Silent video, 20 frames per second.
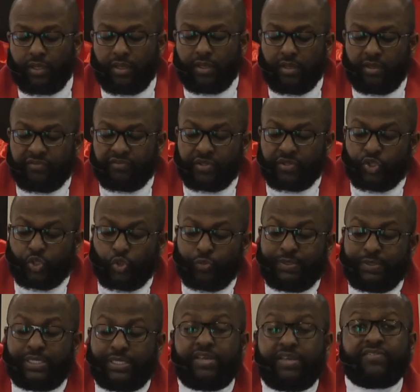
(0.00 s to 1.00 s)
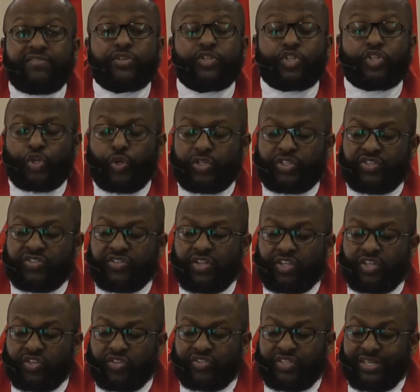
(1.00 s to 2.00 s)
For true believers, church is
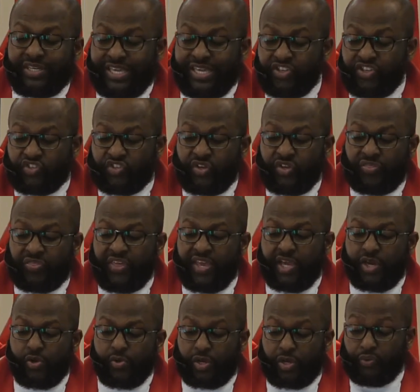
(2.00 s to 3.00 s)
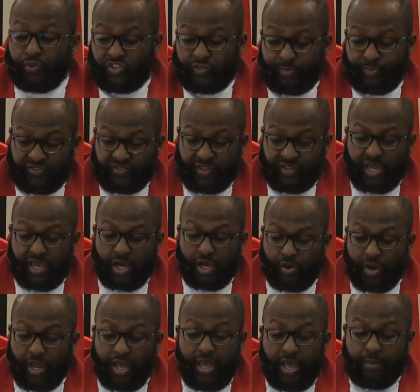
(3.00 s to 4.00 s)
not just an Easter thing or a Christmas thing
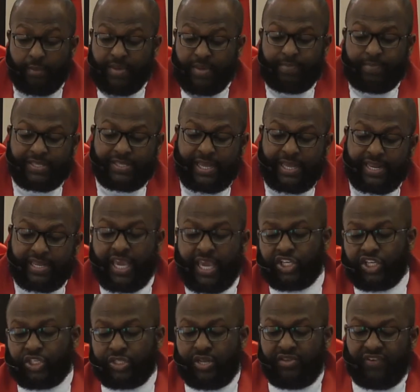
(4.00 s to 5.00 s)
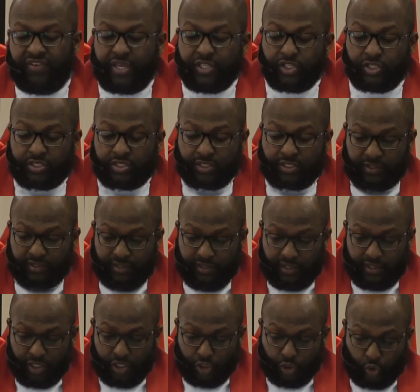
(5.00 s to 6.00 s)
or a baby dedication event.
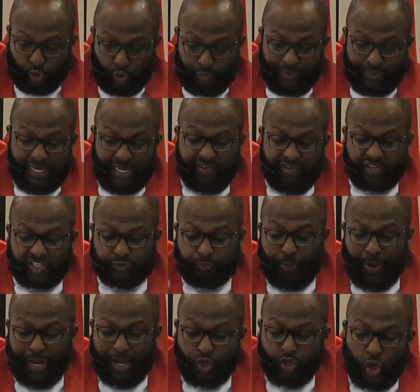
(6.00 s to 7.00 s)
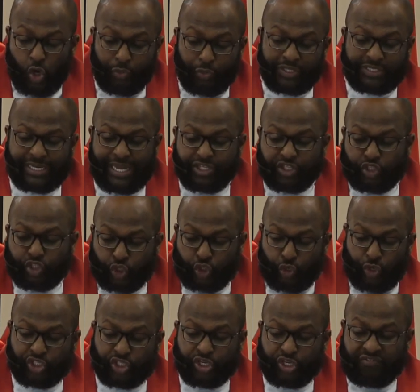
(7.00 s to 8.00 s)
True believers prioritize
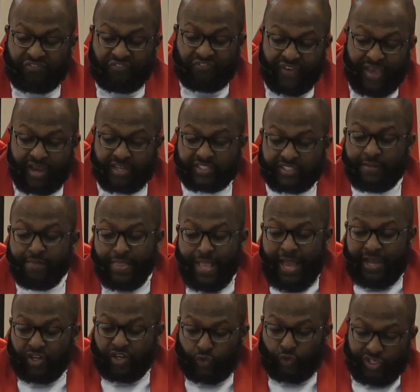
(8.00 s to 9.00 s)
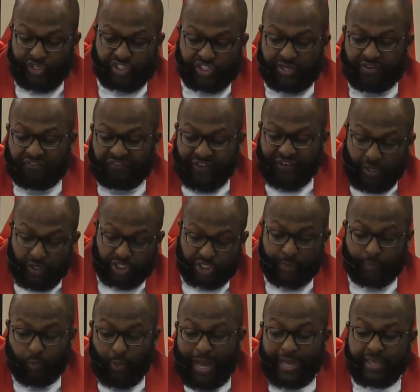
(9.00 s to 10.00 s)
church affairs and Christian
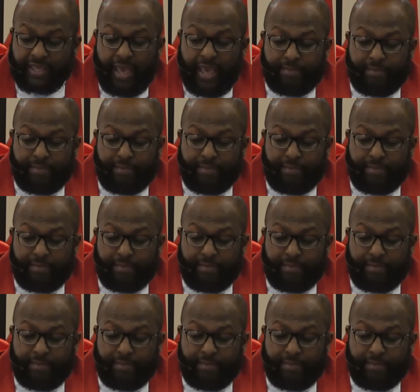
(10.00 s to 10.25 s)
fellowship. Why?